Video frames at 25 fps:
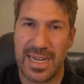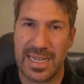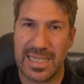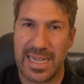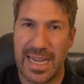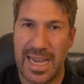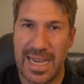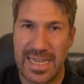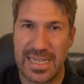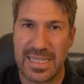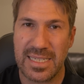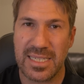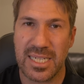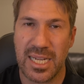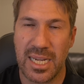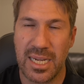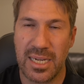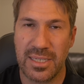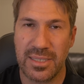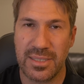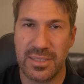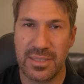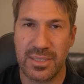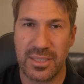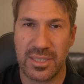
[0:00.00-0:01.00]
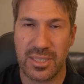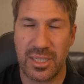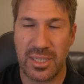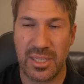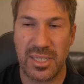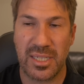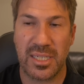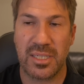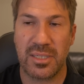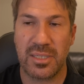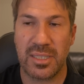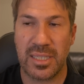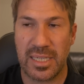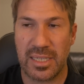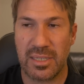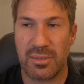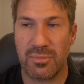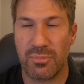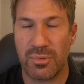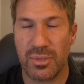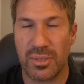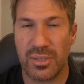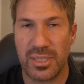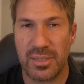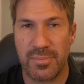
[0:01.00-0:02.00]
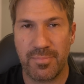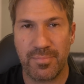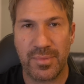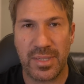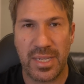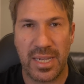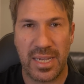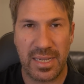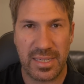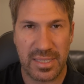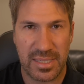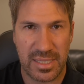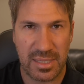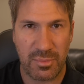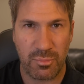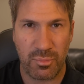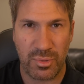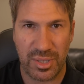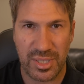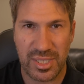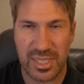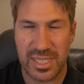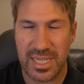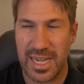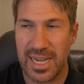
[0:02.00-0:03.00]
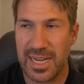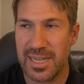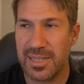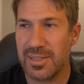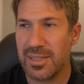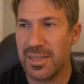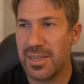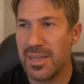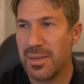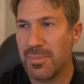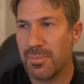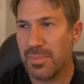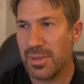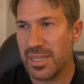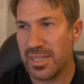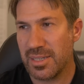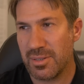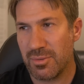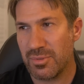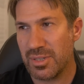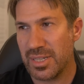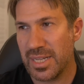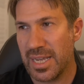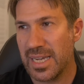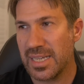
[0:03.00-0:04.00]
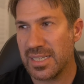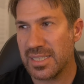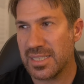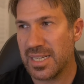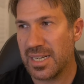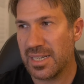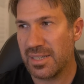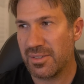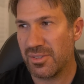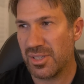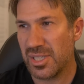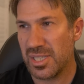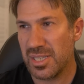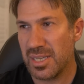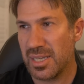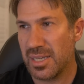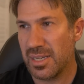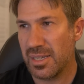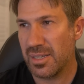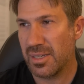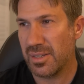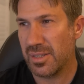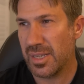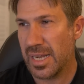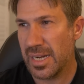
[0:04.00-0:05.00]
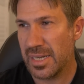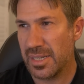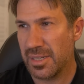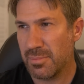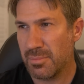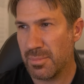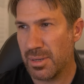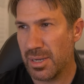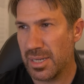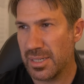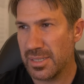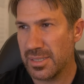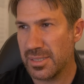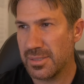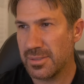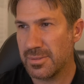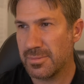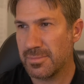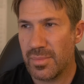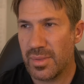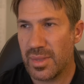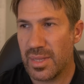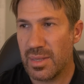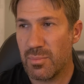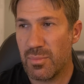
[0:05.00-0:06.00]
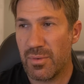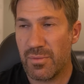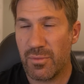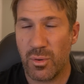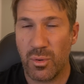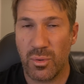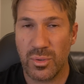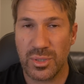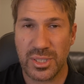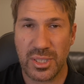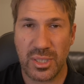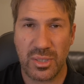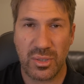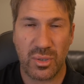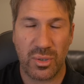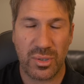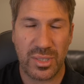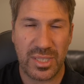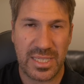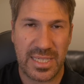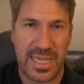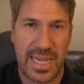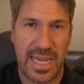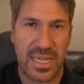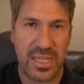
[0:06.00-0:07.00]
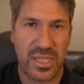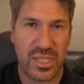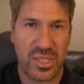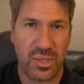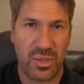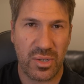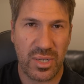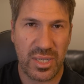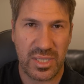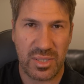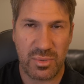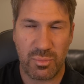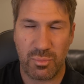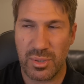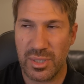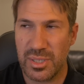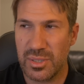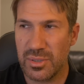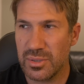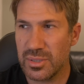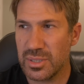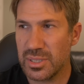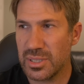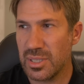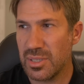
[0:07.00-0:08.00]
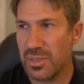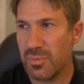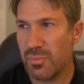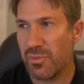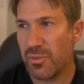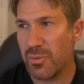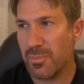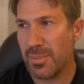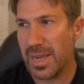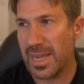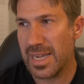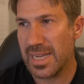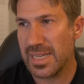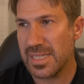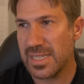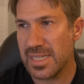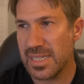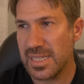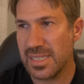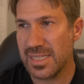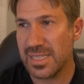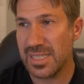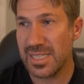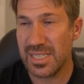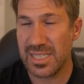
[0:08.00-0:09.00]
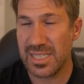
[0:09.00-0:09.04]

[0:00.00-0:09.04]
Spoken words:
at 8 tons. So they can really withstand being yanked out of the mud. Then we've also got downsized wheels, so from 18 to